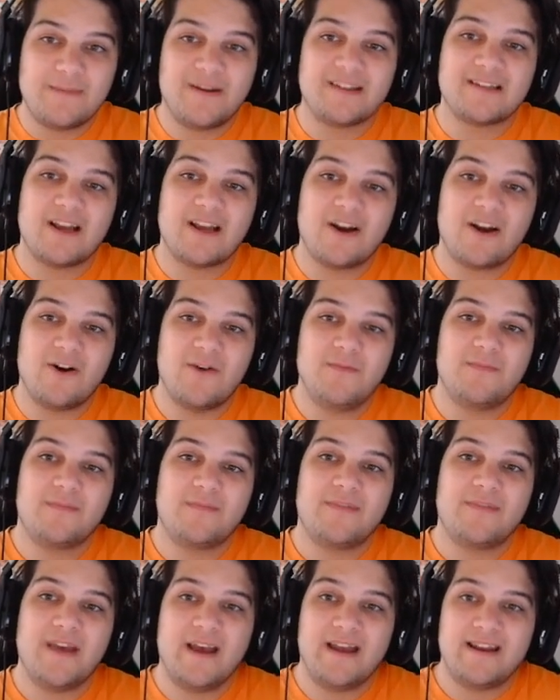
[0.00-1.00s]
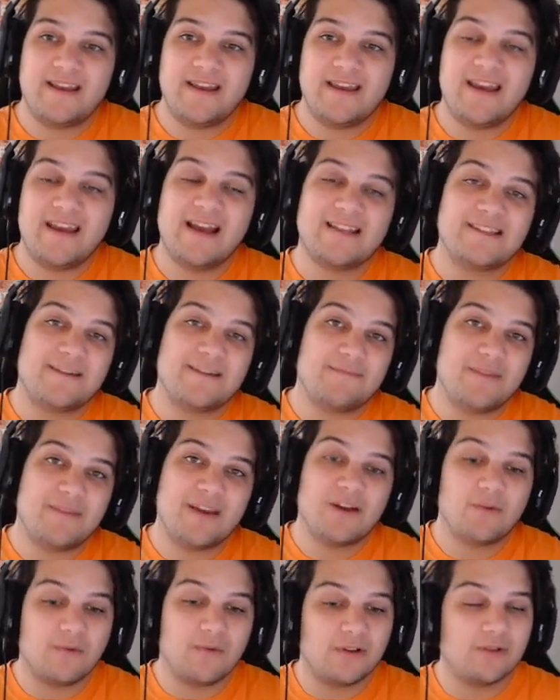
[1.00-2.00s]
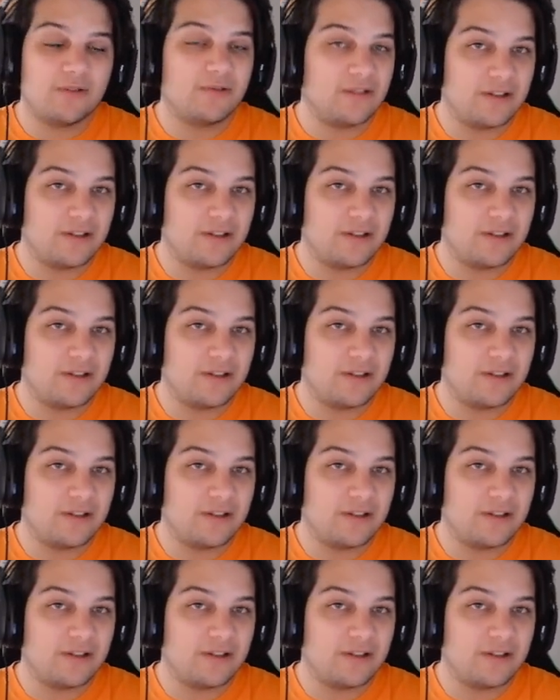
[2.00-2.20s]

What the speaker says: because I hope that he ends up being a really,